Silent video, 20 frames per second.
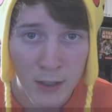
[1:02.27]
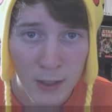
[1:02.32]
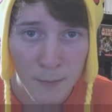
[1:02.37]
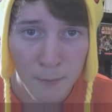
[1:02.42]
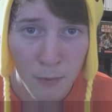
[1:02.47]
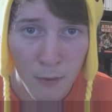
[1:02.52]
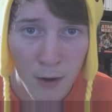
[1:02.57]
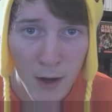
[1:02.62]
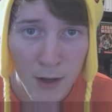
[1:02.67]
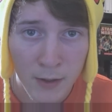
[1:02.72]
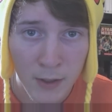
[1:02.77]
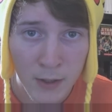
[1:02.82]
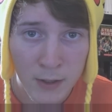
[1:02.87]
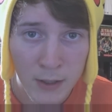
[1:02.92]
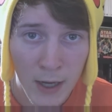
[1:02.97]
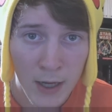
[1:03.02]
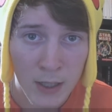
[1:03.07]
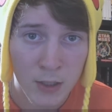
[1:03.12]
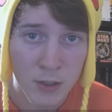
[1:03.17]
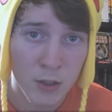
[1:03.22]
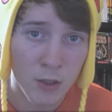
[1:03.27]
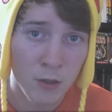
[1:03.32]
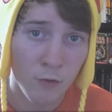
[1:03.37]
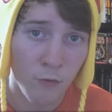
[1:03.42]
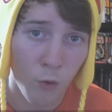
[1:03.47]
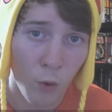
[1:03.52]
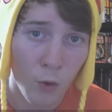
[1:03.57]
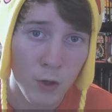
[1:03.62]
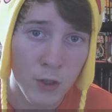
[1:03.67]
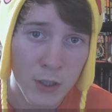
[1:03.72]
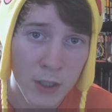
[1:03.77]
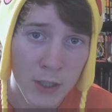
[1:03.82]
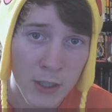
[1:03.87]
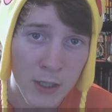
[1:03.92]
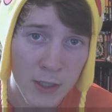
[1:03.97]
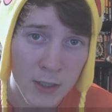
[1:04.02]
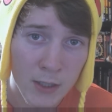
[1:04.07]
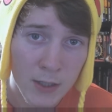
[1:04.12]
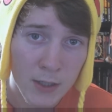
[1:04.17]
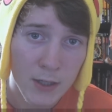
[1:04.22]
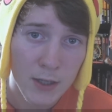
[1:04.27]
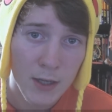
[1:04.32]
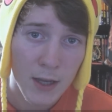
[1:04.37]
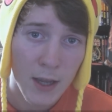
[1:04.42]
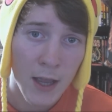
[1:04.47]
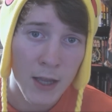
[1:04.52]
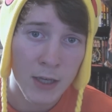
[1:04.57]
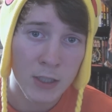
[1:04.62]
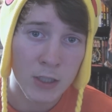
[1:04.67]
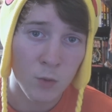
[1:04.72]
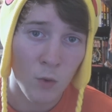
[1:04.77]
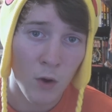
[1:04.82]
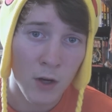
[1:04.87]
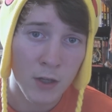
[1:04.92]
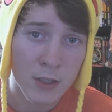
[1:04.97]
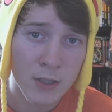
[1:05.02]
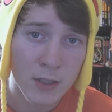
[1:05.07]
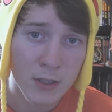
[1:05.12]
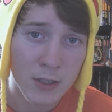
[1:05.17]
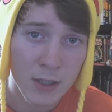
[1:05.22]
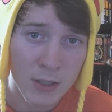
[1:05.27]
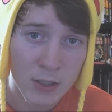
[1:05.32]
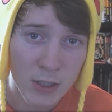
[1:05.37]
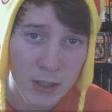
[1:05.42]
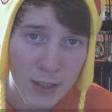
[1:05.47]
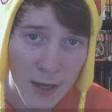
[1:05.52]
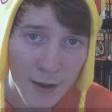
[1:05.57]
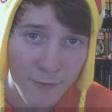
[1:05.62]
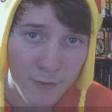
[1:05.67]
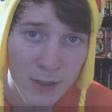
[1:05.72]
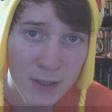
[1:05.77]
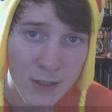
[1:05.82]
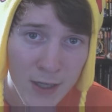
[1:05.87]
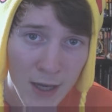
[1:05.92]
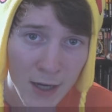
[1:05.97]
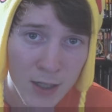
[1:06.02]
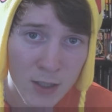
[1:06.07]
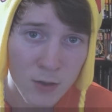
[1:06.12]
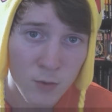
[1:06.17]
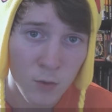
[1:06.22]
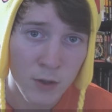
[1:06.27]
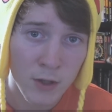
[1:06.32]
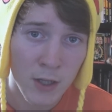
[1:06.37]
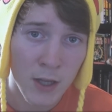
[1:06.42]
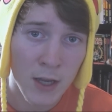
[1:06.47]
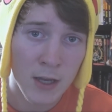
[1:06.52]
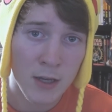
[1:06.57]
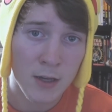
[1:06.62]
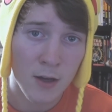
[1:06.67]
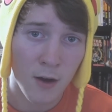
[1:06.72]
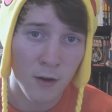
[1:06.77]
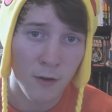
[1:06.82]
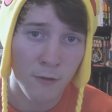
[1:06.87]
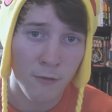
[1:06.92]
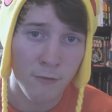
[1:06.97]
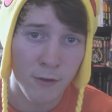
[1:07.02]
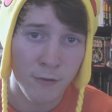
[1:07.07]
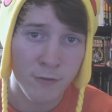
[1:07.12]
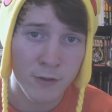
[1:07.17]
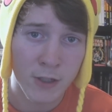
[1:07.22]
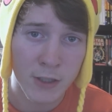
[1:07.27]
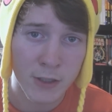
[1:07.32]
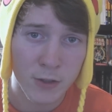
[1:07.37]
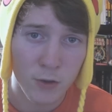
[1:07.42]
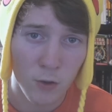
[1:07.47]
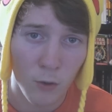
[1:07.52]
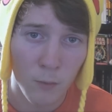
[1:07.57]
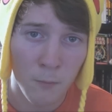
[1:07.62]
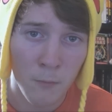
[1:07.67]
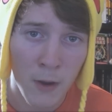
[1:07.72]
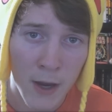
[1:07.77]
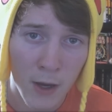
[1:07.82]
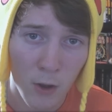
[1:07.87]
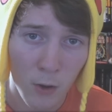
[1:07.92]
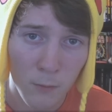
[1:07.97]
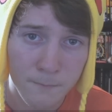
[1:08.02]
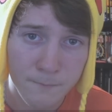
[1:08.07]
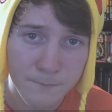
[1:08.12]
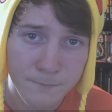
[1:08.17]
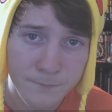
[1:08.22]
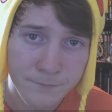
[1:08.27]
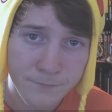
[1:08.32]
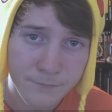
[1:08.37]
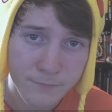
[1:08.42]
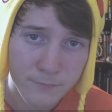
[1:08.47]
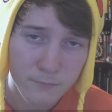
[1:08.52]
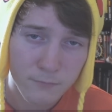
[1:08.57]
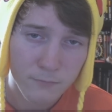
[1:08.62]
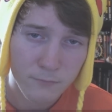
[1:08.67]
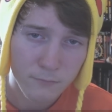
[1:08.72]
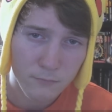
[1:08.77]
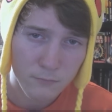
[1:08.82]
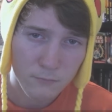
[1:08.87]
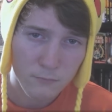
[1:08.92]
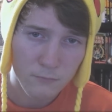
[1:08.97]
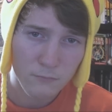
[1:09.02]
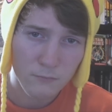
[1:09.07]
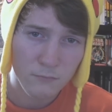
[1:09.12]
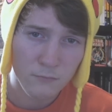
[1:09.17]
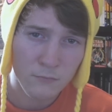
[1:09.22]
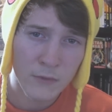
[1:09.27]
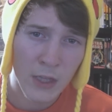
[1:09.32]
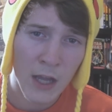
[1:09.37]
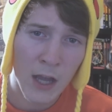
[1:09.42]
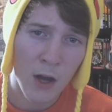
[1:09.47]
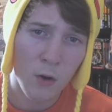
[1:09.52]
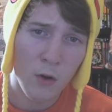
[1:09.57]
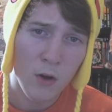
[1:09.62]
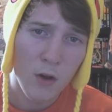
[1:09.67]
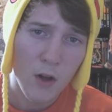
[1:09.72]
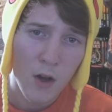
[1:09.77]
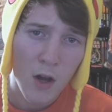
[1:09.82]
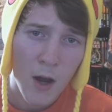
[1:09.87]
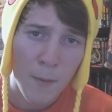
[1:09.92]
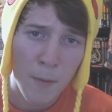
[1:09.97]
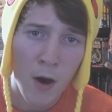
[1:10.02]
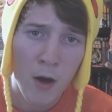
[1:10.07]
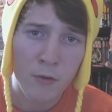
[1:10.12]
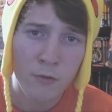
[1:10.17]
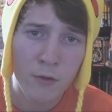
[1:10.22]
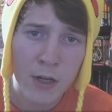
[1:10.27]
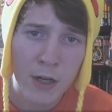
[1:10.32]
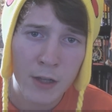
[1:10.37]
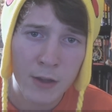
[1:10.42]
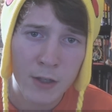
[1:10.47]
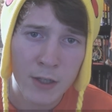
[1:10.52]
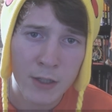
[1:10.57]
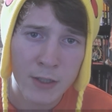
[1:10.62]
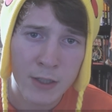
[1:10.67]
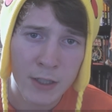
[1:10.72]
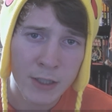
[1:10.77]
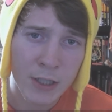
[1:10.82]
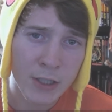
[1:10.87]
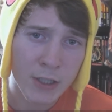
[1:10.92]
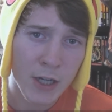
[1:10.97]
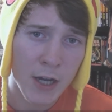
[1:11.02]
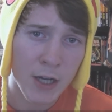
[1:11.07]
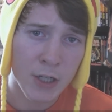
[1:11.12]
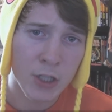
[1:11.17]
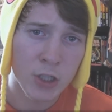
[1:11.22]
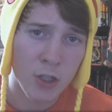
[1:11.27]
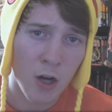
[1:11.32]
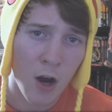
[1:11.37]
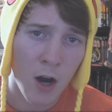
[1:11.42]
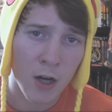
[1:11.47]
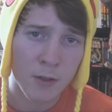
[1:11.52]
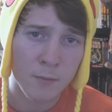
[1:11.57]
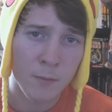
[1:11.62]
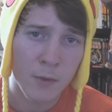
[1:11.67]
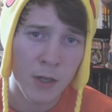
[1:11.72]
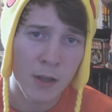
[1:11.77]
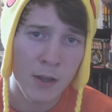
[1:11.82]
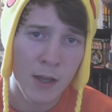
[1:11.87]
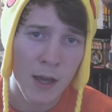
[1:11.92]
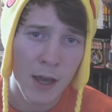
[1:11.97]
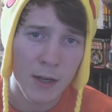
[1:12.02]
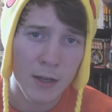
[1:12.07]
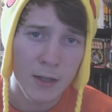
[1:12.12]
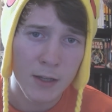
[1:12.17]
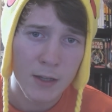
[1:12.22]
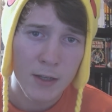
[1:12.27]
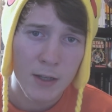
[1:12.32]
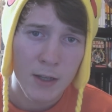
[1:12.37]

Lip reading: to get pregnant, and she's 14, and she's having sex with a young 15-year-old male. Now, upon reading this, it just kind of shocked me that